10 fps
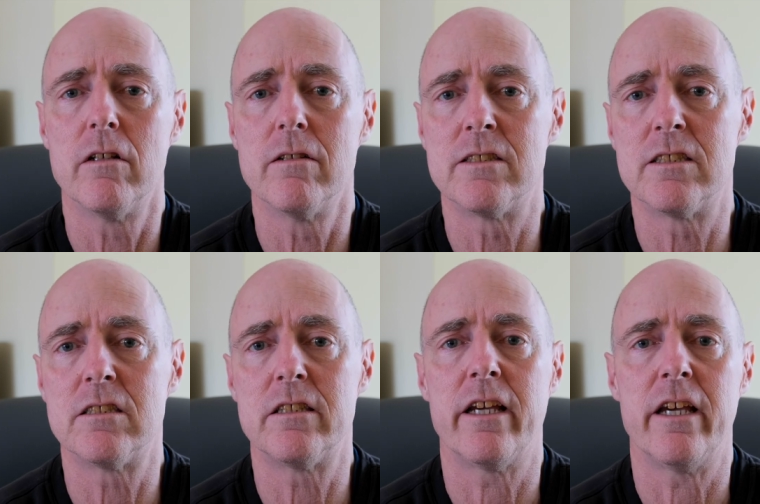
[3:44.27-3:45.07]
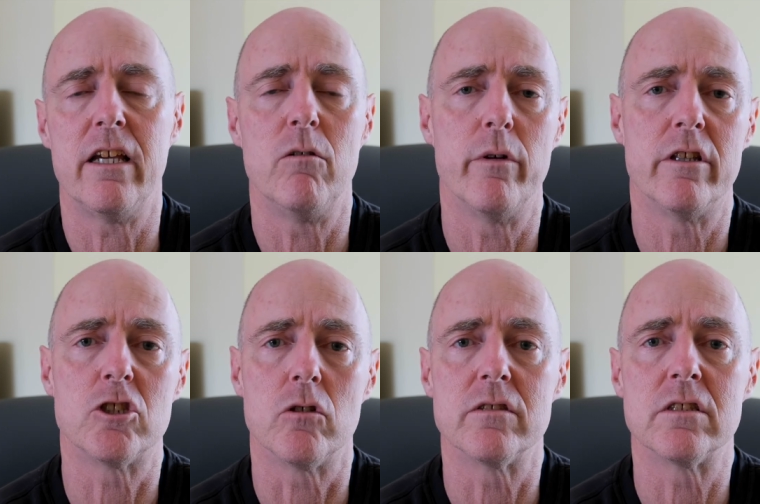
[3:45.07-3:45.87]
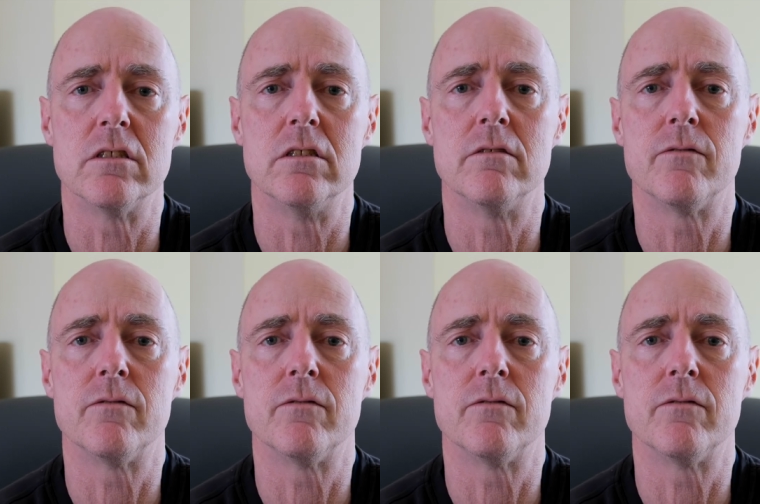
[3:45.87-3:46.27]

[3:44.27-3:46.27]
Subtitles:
sticking with Johnson